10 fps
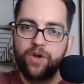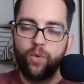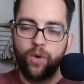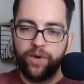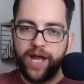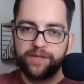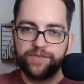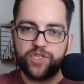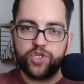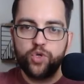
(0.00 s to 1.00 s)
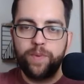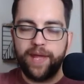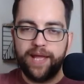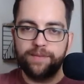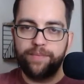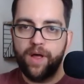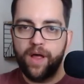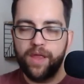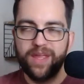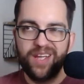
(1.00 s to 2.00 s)
where we're kind of scooping at the
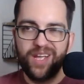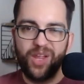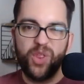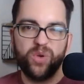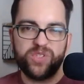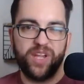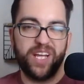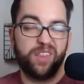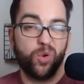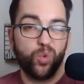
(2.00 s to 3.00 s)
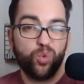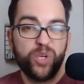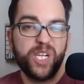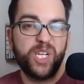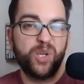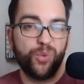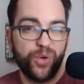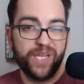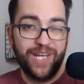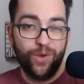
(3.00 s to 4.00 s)
ball. Those are like the really,
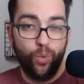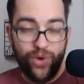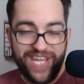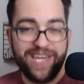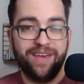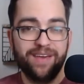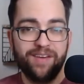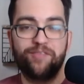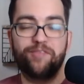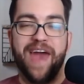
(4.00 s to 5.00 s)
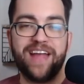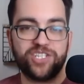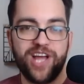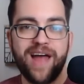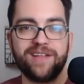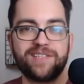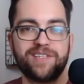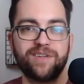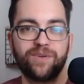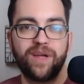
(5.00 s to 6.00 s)
really weak fat
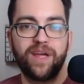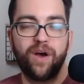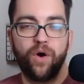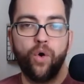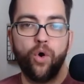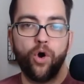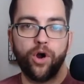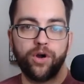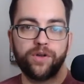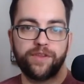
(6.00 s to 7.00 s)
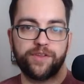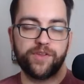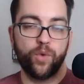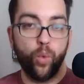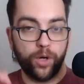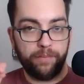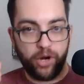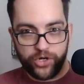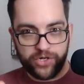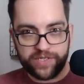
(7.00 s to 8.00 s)
shots, or they're the worm
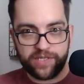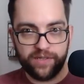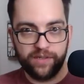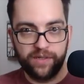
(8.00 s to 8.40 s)
burners